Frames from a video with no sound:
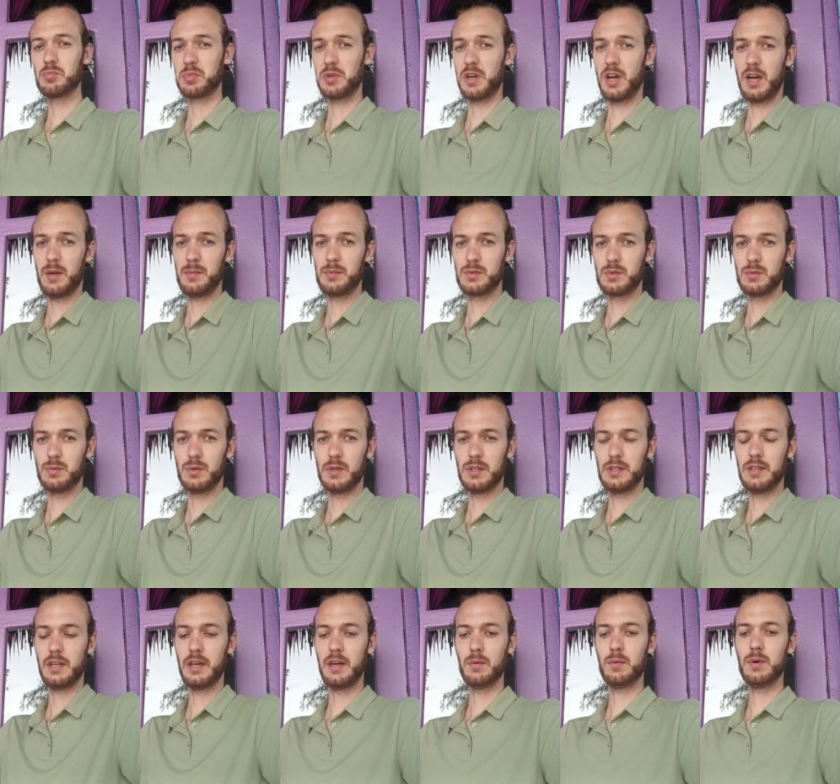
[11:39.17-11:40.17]
perhaps
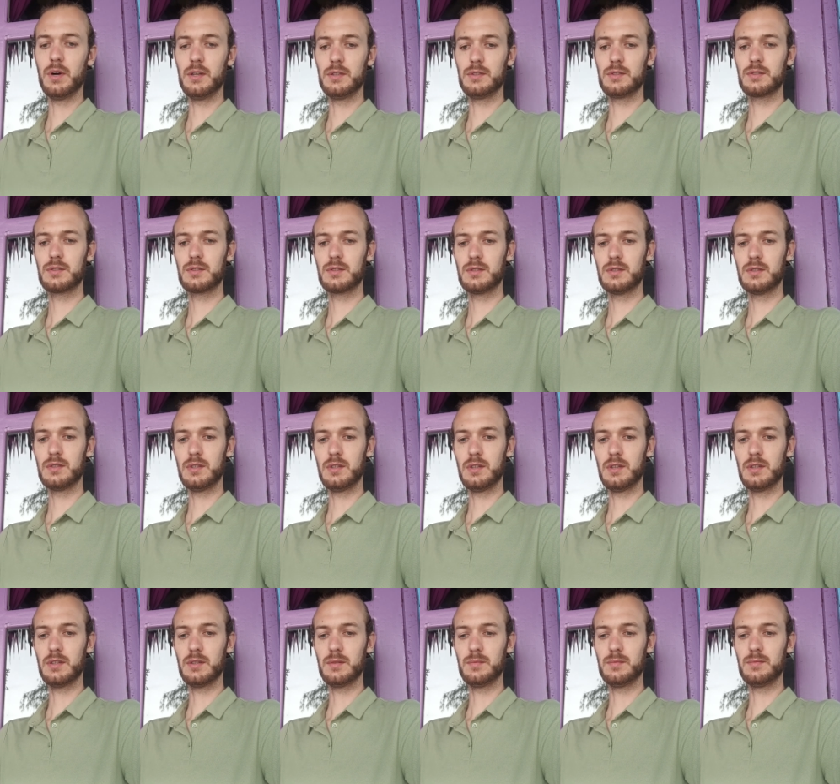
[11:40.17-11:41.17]
one day was.
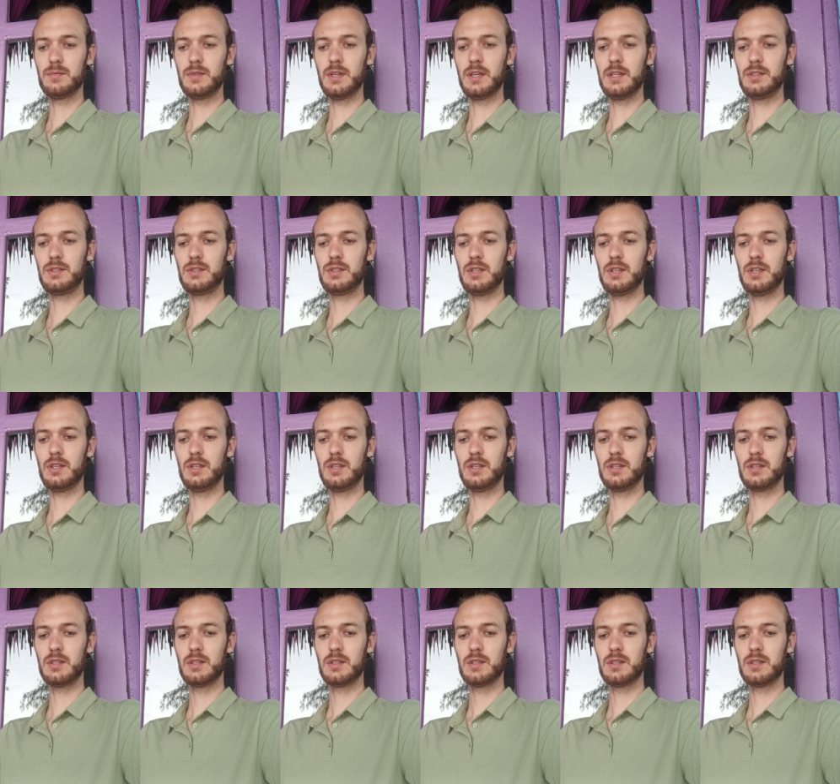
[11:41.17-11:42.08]
They see